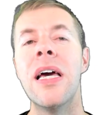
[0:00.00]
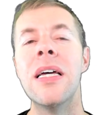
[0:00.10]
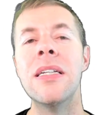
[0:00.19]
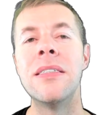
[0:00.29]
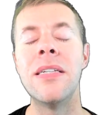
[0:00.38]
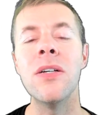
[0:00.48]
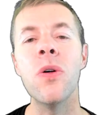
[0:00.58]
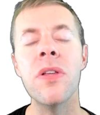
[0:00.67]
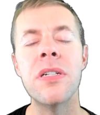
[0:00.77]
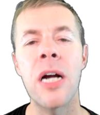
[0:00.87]

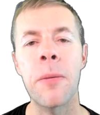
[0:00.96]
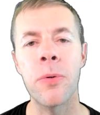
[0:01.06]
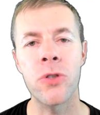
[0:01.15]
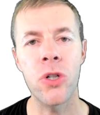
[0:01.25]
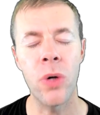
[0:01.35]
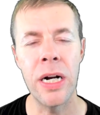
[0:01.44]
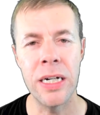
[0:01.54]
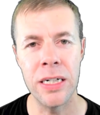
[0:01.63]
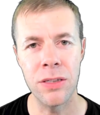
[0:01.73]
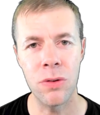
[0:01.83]
until the temperature
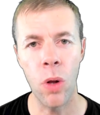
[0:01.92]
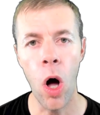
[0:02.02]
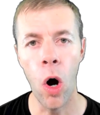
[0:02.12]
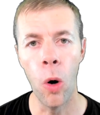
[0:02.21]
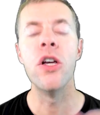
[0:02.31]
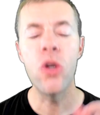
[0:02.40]
gradient is low.